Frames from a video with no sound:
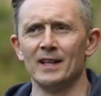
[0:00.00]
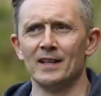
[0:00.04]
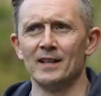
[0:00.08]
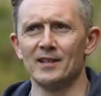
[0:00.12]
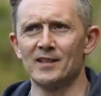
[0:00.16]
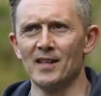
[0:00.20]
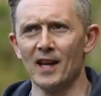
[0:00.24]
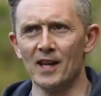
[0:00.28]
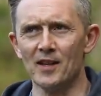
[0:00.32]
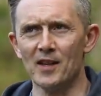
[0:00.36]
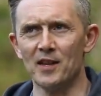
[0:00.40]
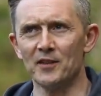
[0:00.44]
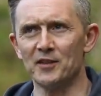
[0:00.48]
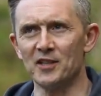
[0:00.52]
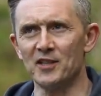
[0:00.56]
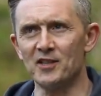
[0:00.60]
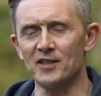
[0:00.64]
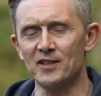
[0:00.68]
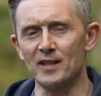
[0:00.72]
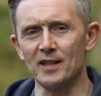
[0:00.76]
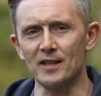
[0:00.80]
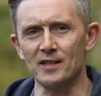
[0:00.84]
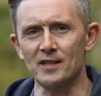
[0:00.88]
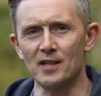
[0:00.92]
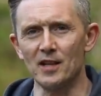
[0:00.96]
Take that
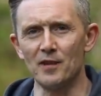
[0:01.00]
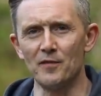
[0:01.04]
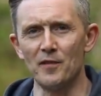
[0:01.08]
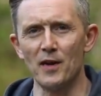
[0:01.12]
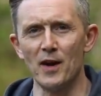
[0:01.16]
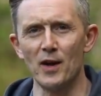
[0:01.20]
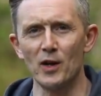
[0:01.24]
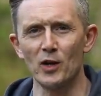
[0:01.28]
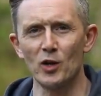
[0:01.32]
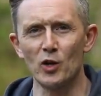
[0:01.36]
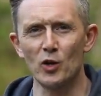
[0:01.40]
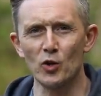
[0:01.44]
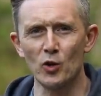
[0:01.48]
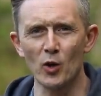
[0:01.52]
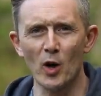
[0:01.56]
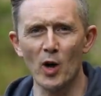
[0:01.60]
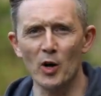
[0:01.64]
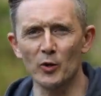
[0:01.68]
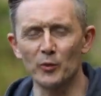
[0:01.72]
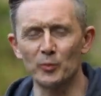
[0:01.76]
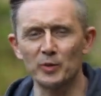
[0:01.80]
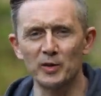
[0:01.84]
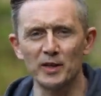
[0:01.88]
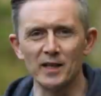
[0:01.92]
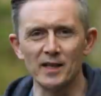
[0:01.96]
distinctive,
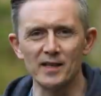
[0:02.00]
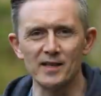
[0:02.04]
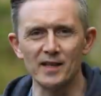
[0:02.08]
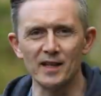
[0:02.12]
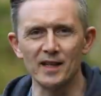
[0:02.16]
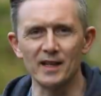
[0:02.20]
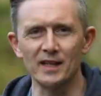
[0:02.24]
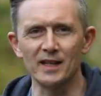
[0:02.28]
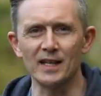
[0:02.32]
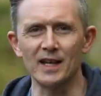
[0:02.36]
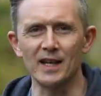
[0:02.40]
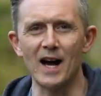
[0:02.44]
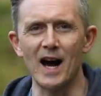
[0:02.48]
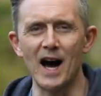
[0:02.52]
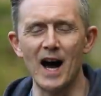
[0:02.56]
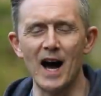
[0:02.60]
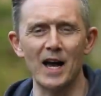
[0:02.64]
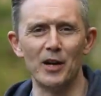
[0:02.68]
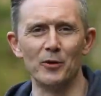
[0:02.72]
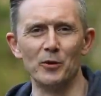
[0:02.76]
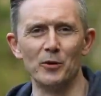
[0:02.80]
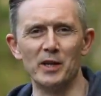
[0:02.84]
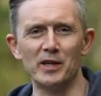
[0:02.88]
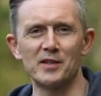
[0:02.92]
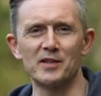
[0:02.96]
crowd-pleasing
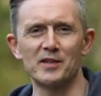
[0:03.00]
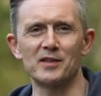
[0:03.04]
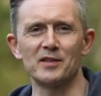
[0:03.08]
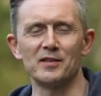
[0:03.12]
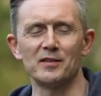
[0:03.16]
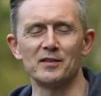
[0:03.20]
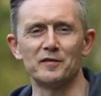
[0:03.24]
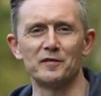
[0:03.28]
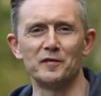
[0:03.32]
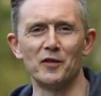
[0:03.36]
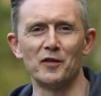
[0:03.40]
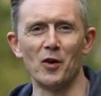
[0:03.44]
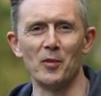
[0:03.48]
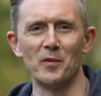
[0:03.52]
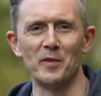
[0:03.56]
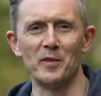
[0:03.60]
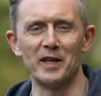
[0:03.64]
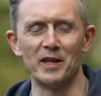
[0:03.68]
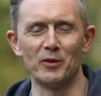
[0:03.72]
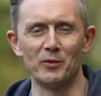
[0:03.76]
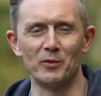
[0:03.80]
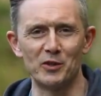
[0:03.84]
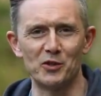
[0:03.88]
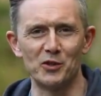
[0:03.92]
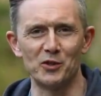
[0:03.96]
iris from
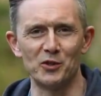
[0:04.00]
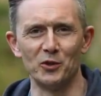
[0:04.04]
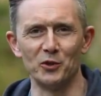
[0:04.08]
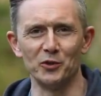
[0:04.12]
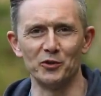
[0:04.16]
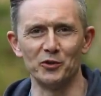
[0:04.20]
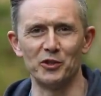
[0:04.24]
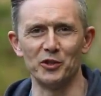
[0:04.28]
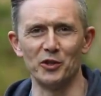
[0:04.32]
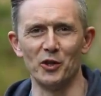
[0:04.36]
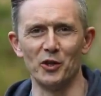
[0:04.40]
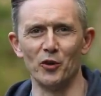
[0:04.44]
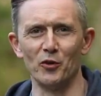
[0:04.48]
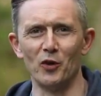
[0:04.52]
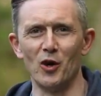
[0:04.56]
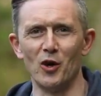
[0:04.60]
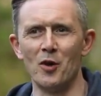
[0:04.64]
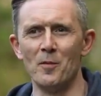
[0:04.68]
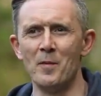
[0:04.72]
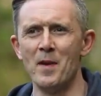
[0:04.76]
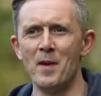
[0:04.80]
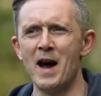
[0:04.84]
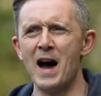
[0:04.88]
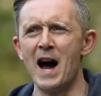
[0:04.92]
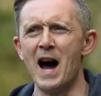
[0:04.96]
the original Dior
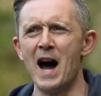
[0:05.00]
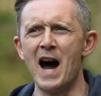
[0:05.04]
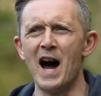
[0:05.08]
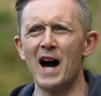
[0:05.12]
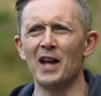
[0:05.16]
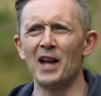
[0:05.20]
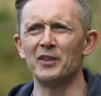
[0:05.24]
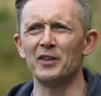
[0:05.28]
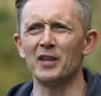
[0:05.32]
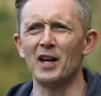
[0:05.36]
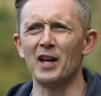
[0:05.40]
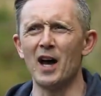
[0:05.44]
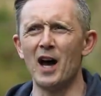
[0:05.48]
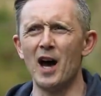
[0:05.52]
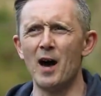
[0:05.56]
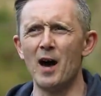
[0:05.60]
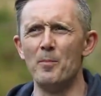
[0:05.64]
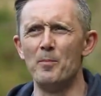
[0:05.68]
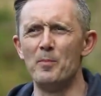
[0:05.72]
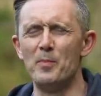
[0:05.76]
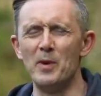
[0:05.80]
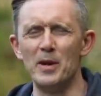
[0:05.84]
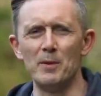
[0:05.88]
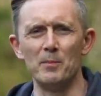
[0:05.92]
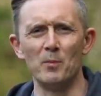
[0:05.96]
Homme, add a
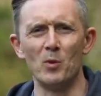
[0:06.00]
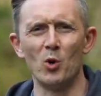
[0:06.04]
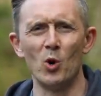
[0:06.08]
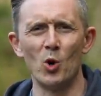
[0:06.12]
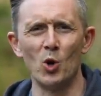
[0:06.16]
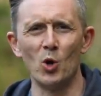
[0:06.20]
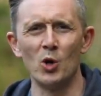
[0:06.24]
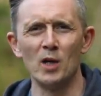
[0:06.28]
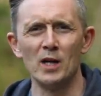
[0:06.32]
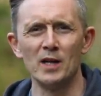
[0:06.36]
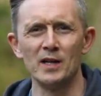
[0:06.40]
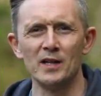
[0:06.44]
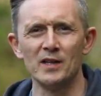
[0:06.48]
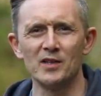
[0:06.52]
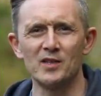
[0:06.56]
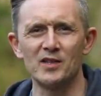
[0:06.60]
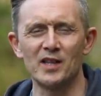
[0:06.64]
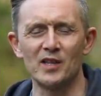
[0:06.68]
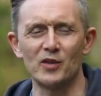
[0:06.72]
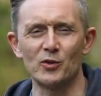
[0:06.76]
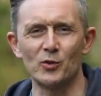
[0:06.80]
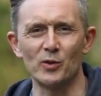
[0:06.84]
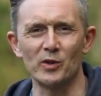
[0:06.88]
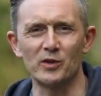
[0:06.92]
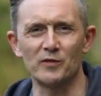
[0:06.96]
bit more
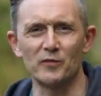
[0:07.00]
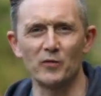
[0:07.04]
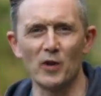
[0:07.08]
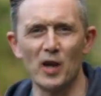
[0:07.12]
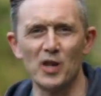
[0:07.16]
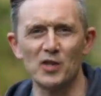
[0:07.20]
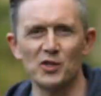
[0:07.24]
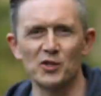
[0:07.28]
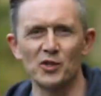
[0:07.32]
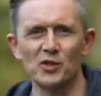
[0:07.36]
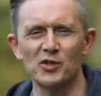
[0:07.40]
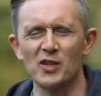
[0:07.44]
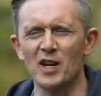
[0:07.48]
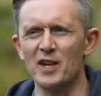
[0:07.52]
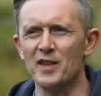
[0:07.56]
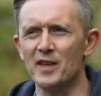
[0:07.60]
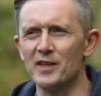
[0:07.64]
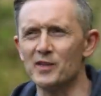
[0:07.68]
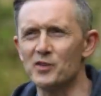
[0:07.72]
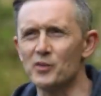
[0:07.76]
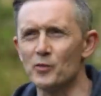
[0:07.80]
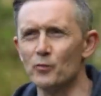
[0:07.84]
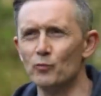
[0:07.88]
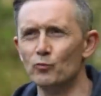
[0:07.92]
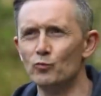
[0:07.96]
citrus freshness and then
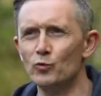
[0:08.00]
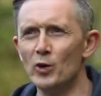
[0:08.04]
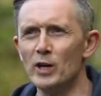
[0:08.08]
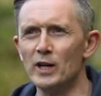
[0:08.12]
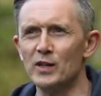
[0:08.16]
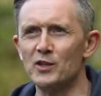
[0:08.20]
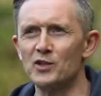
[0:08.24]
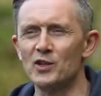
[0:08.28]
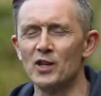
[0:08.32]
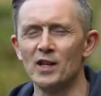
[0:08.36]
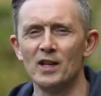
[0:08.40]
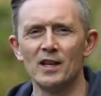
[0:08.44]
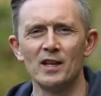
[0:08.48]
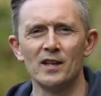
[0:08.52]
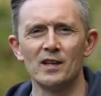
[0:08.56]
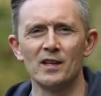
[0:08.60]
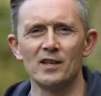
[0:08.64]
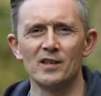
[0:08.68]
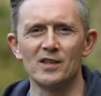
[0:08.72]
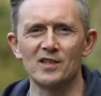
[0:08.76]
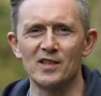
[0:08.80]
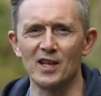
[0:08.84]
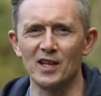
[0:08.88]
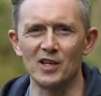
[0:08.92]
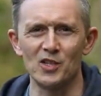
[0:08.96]
some rich
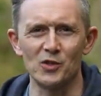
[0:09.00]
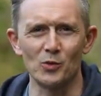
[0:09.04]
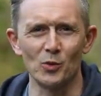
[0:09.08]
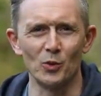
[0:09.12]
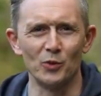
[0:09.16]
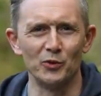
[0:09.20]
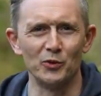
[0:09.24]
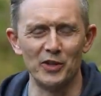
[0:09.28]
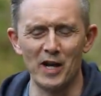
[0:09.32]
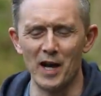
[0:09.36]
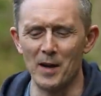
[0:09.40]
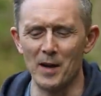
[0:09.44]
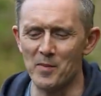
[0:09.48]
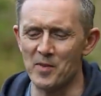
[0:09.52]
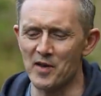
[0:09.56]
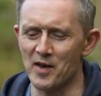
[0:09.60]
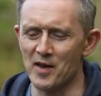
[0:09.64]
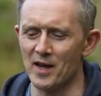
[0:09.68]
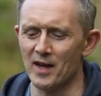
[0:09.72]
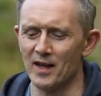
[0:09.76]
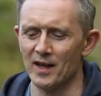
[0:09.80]
sensual depth.